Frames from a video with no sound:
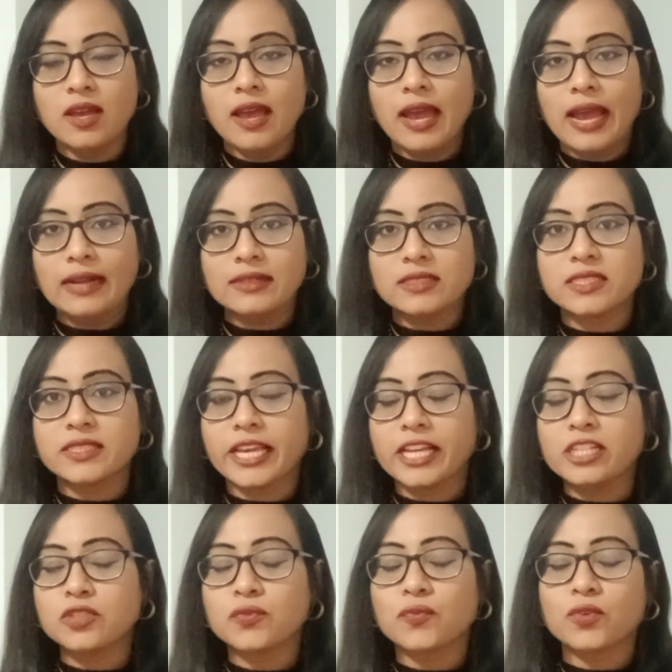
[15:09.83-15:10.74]
and
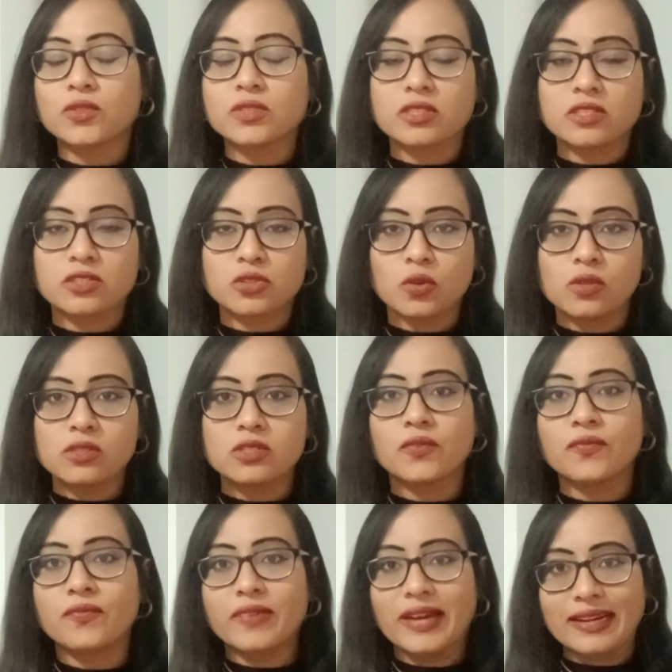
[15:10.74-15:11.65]
Salesforce is also
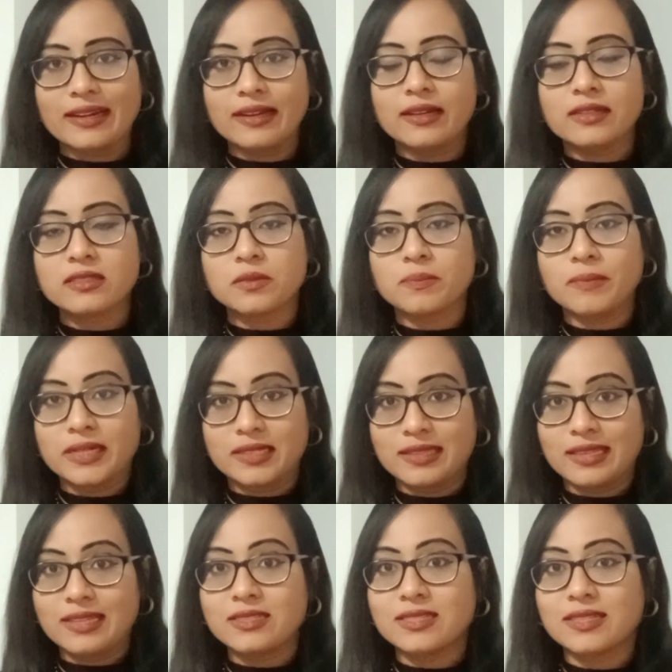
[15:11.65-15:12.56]
very less, but
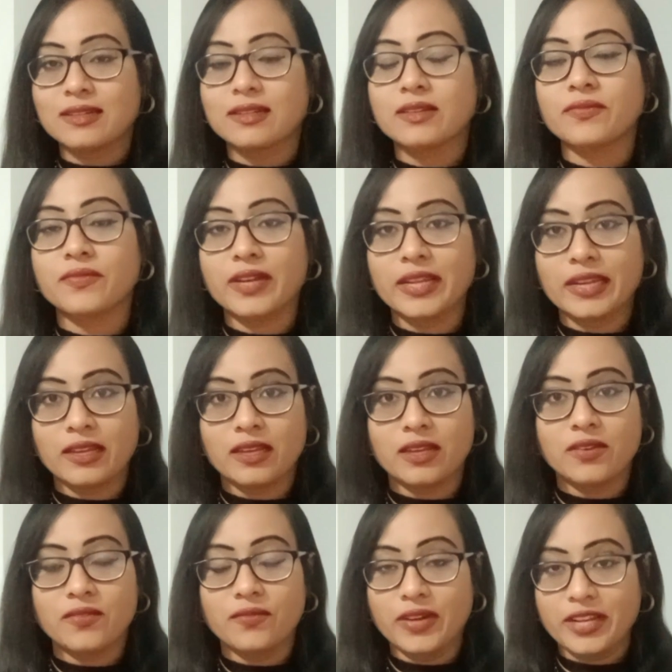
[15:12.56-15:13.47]
these are very
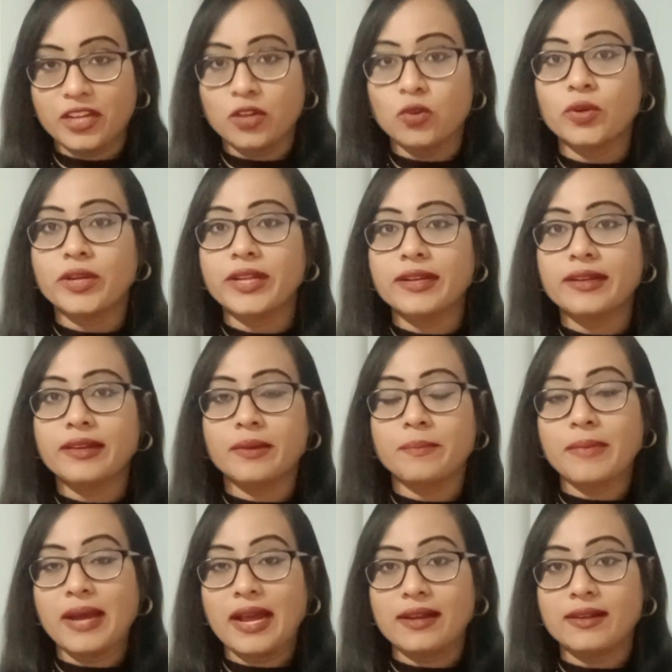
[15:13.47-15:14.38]
good in
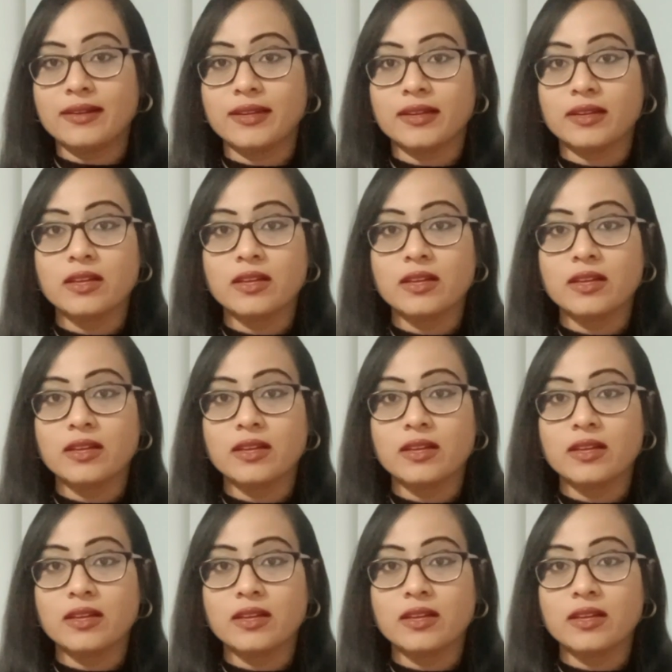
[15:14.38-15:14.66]
demand.